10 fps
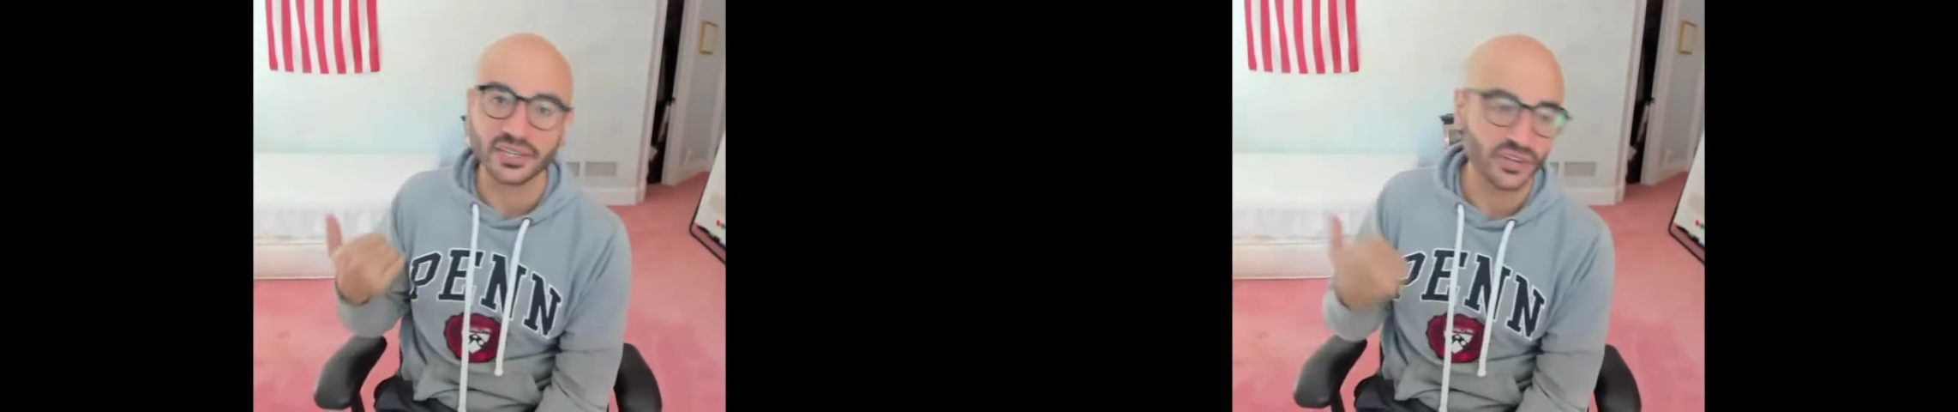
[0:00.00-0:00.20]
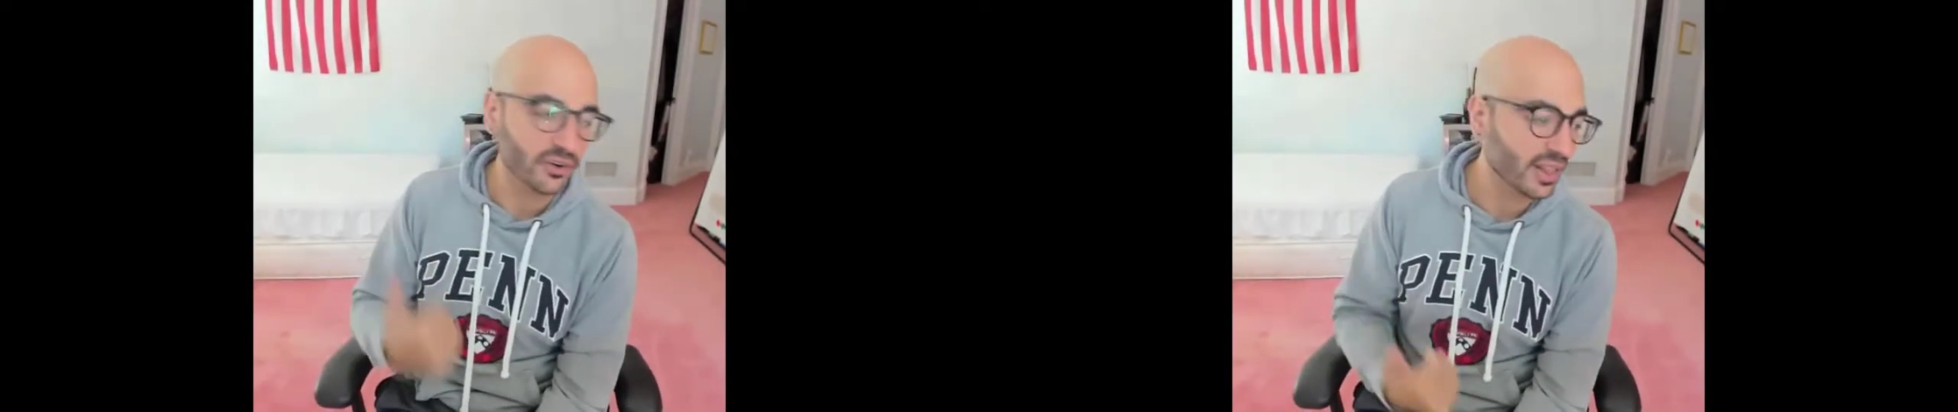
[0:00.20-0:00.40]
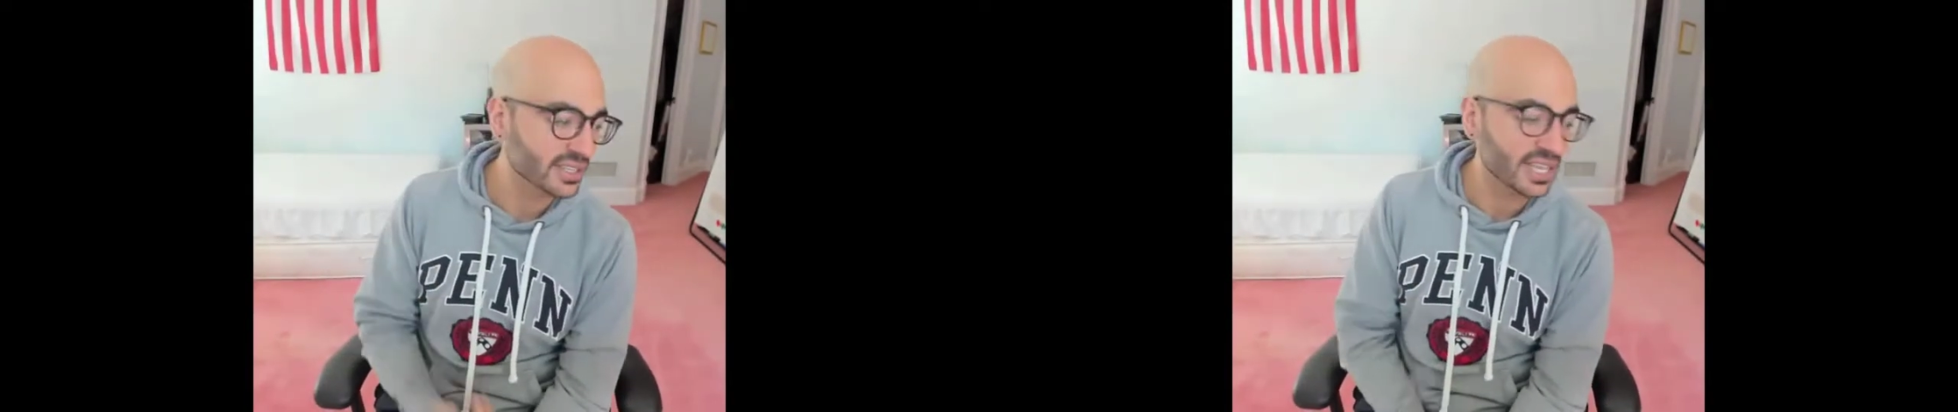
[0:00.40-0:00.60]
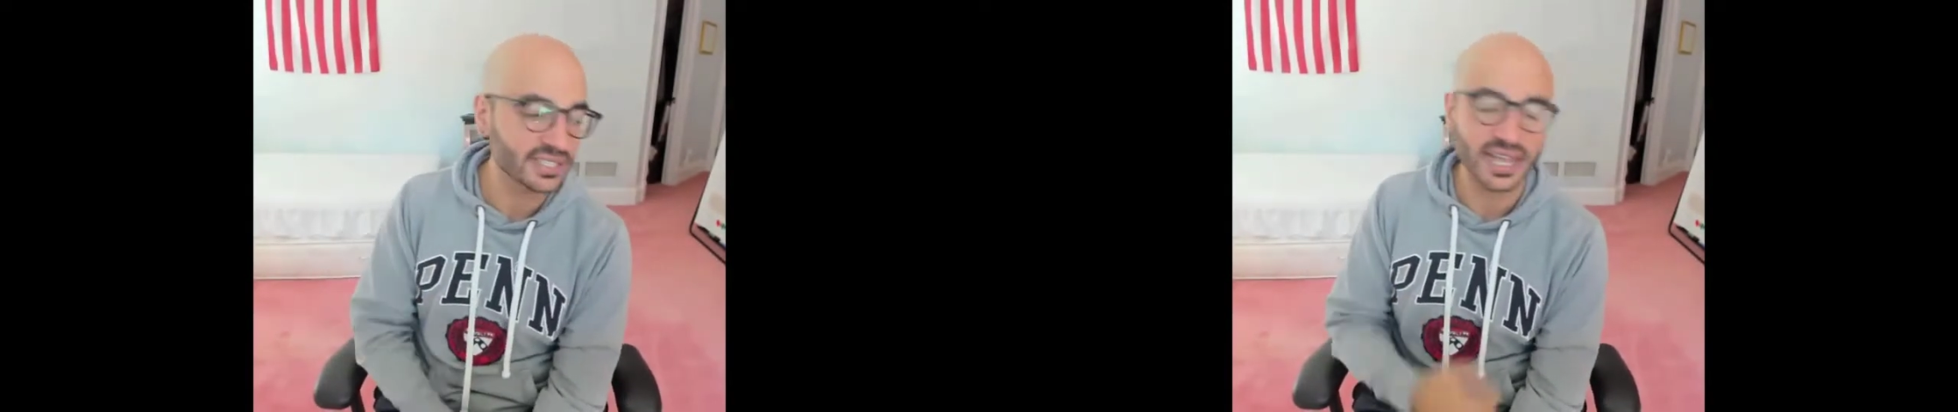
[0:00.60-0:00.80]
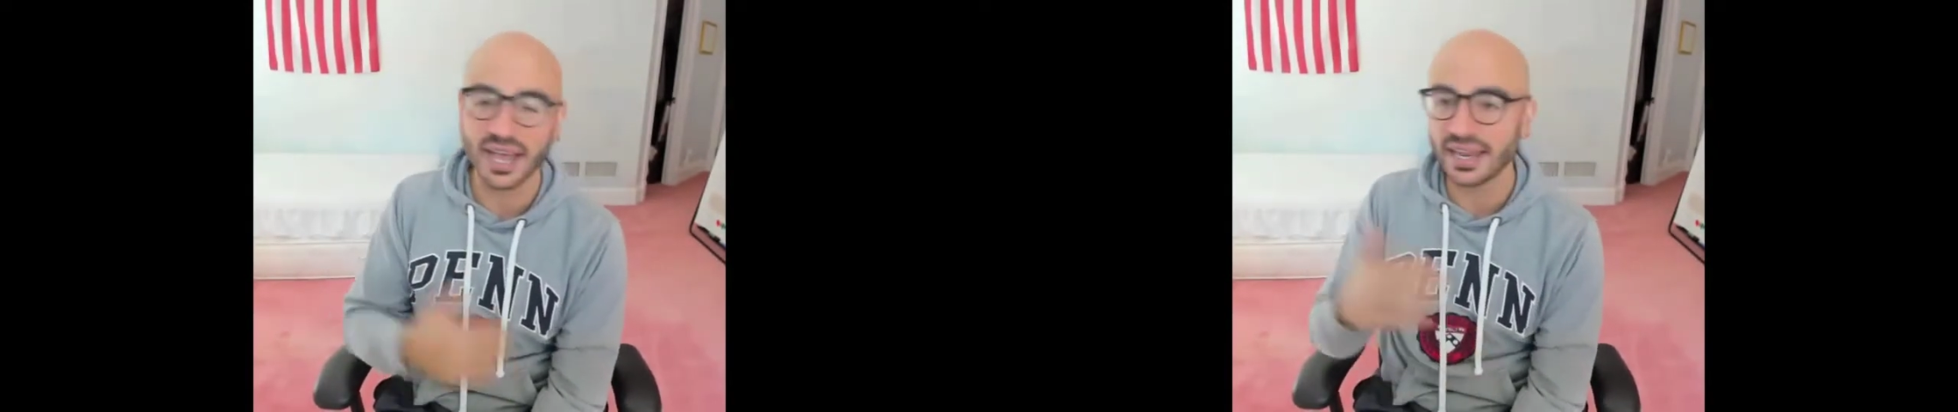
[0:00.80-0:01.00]
like generalized
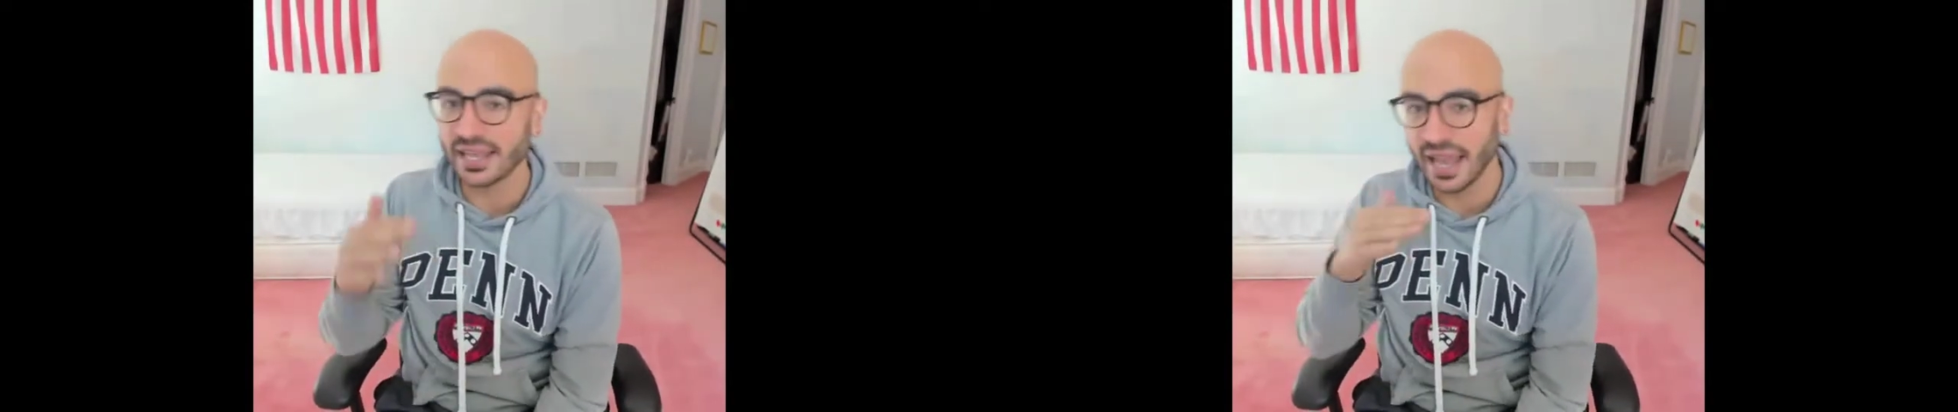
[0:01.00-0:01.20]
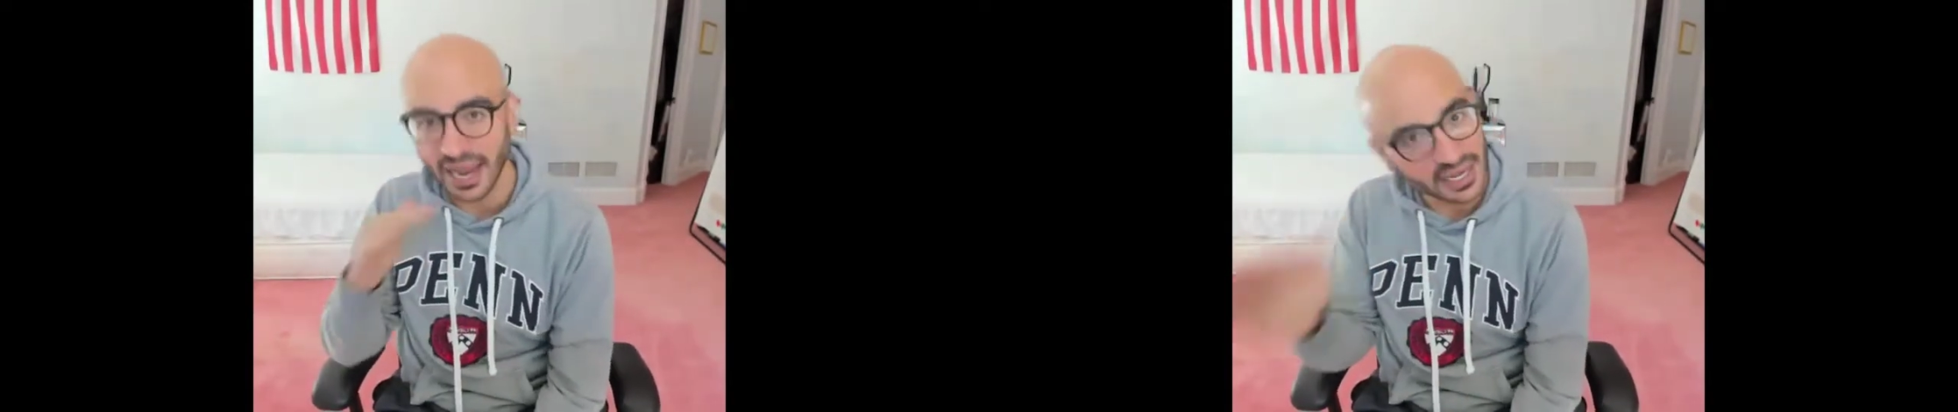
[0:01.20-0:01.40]
anxiety,